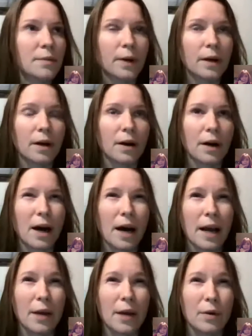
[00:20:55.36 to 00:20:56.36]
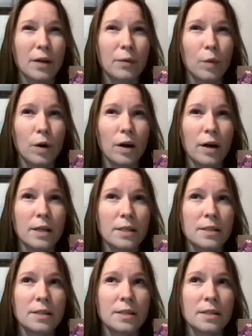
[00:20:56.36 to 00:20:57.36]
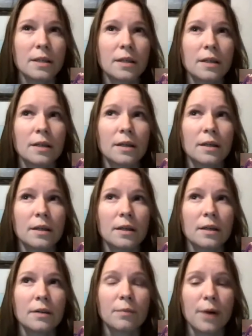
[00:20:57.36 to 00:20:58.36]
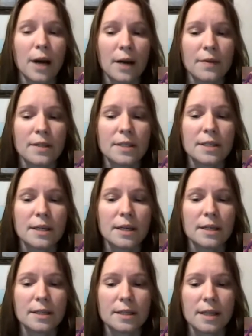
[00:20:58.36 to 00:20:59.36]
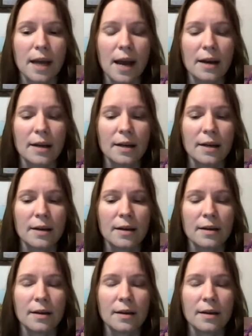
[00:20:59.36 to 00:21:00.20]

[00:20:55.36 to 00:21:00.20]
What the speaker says: but our high one was privacy and data